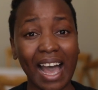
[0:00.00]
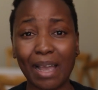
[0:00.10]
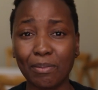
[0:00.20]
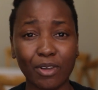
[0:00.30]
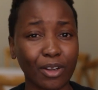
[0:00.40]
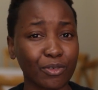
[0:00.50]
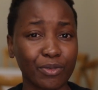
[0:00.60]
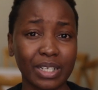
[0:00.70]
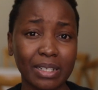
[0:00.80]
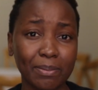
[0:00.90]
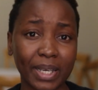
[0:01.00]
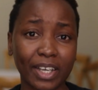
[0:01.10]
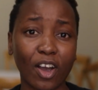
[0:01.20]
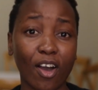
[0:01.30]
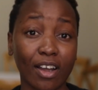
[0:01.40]
I'm not really
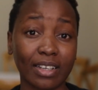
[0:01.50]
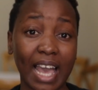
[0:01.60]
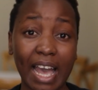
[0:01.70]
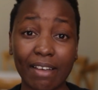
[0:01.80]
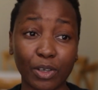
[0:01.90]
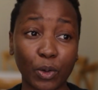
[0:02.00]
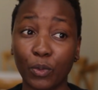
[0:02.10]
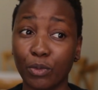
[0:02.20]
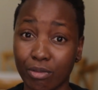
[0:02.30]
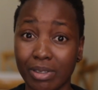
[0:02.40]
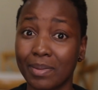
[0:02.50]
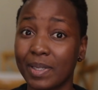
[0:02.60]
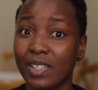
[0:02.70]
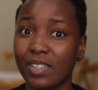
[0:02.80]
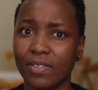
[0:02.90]
big on having all 3
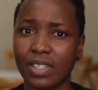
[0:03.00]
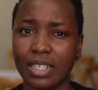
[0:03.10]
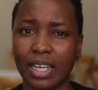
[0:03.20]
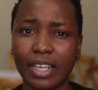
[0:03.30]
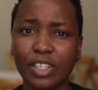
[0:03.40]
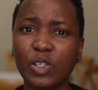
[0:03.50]
meals of the day,